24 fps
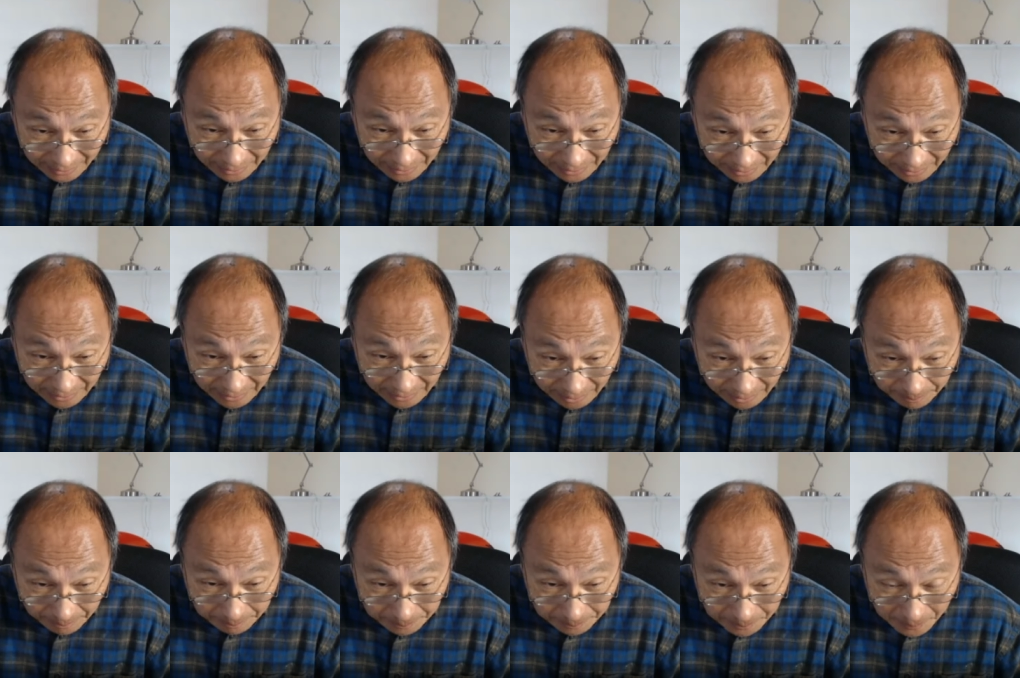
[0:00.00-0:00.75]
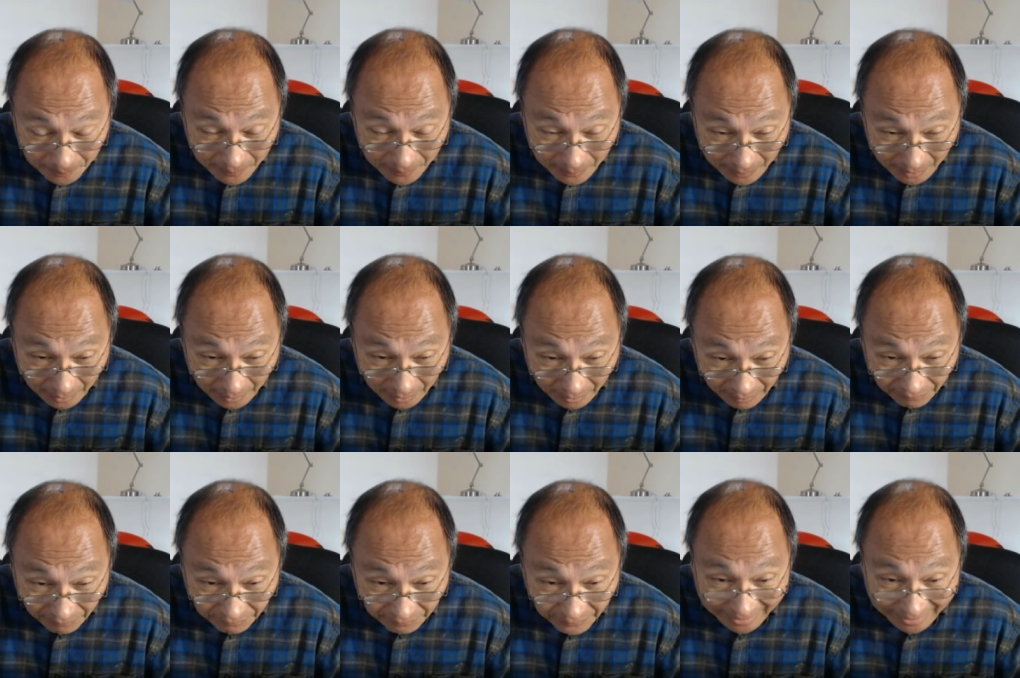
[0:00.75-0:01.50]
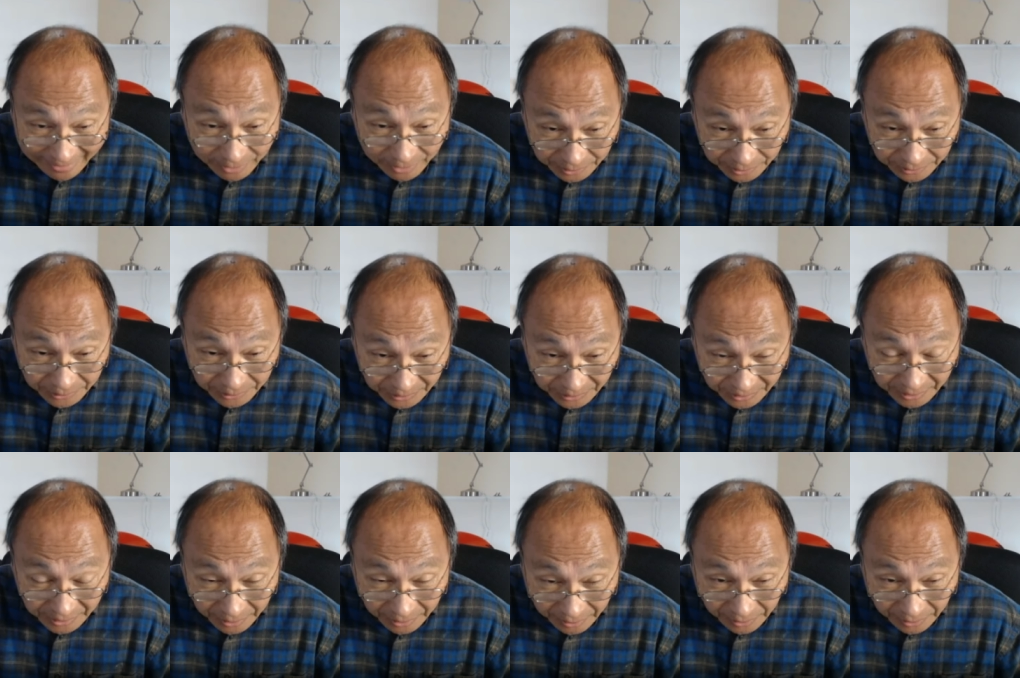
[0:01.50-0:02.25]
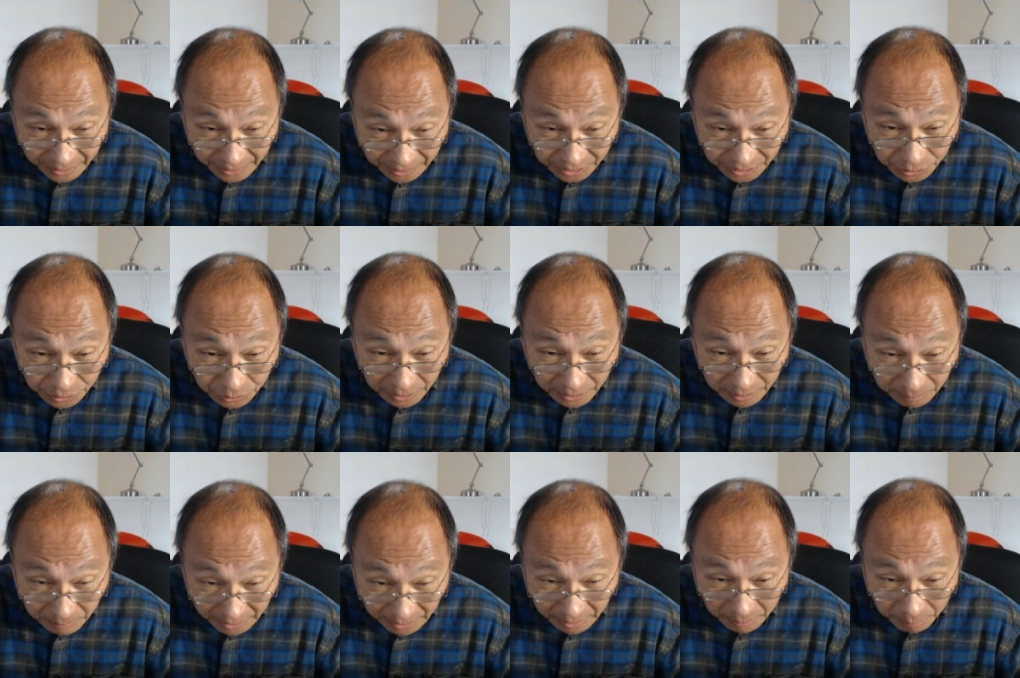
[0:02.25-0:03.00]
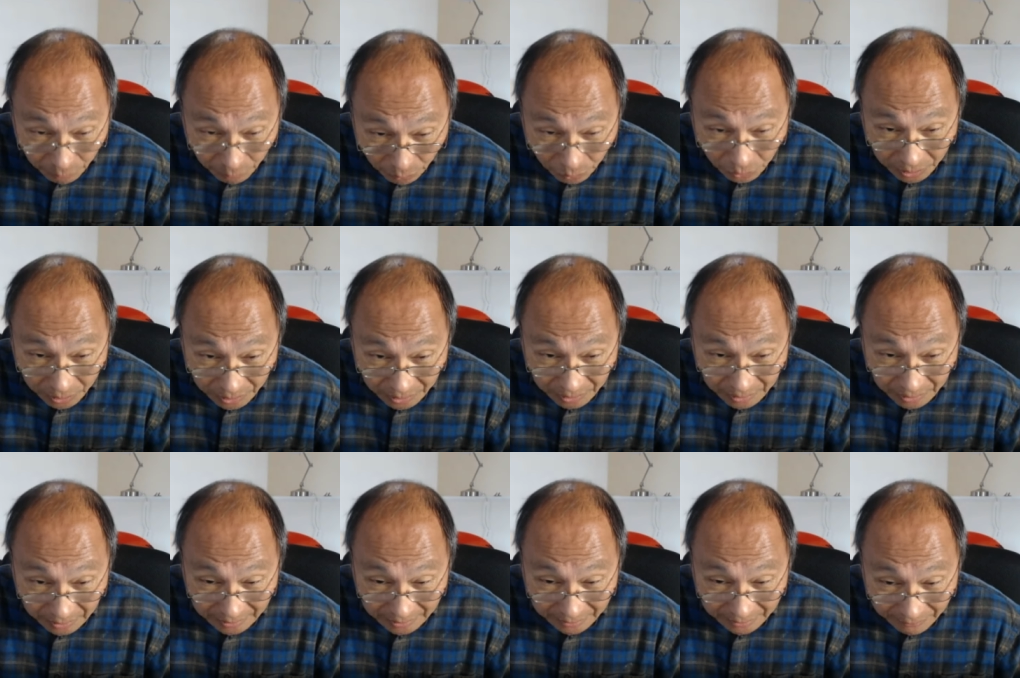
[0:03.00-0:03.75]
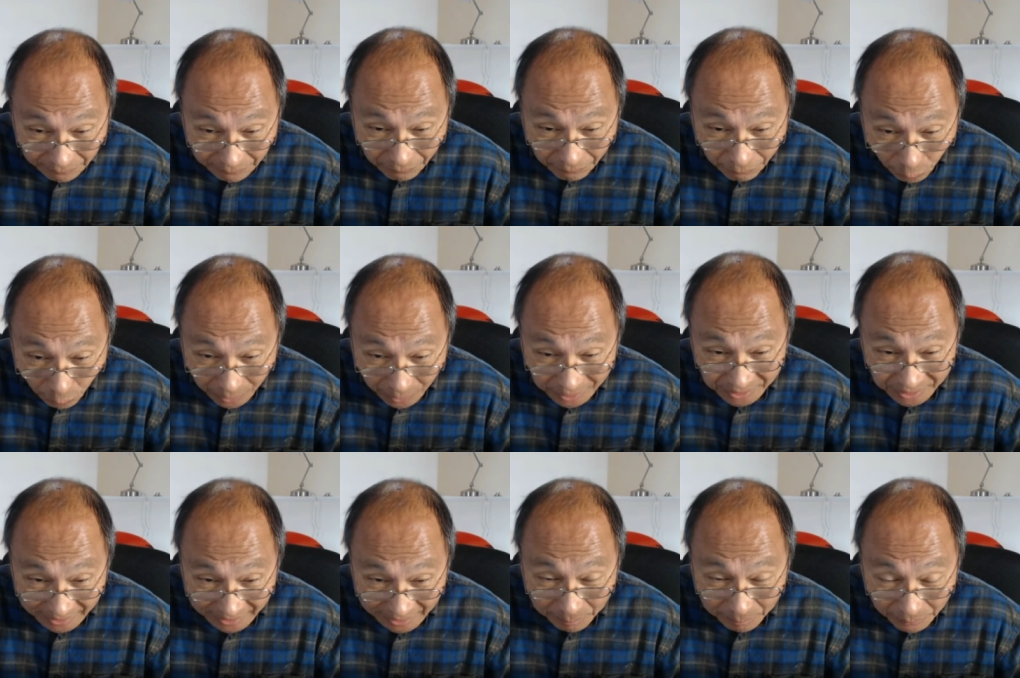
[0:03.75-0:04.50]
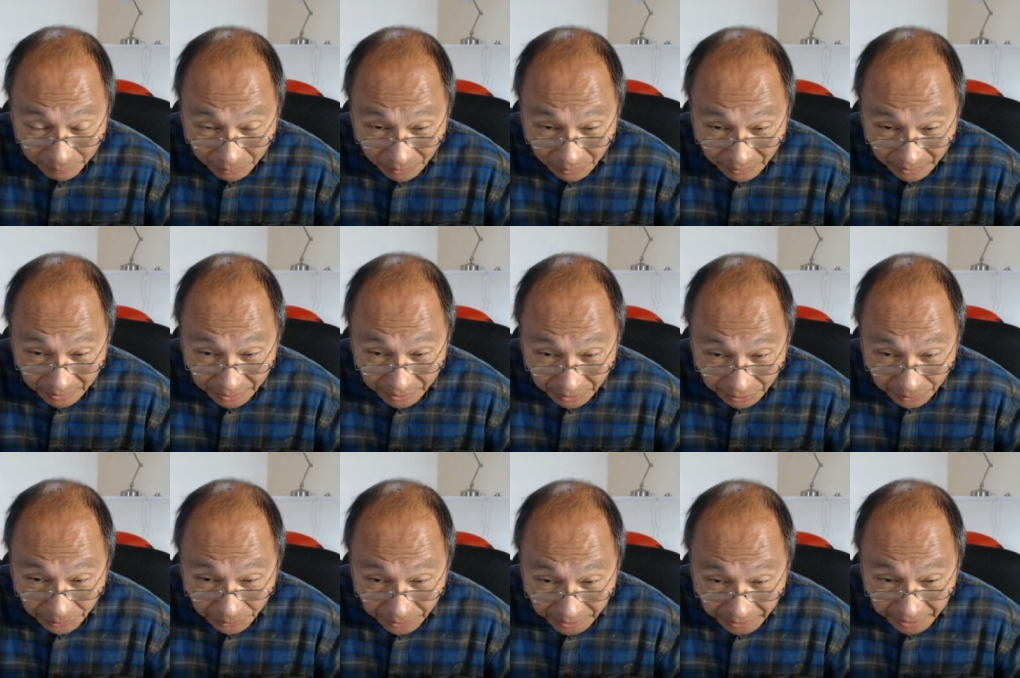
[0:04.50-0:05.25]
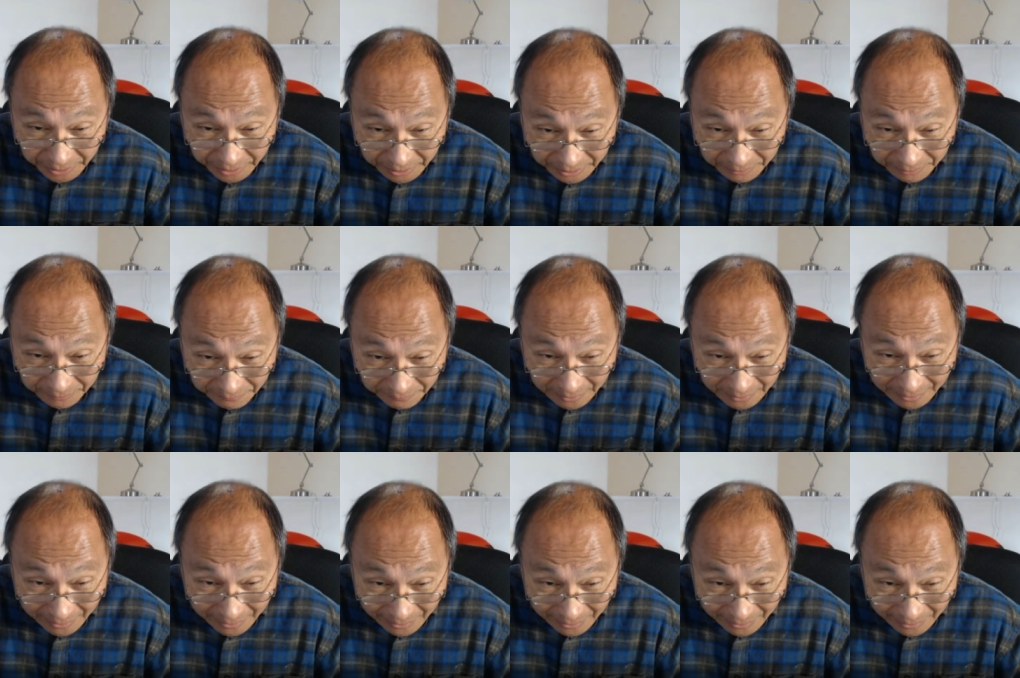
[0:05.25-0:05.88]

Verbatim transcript: um, factors that are extremely important for example, the degree of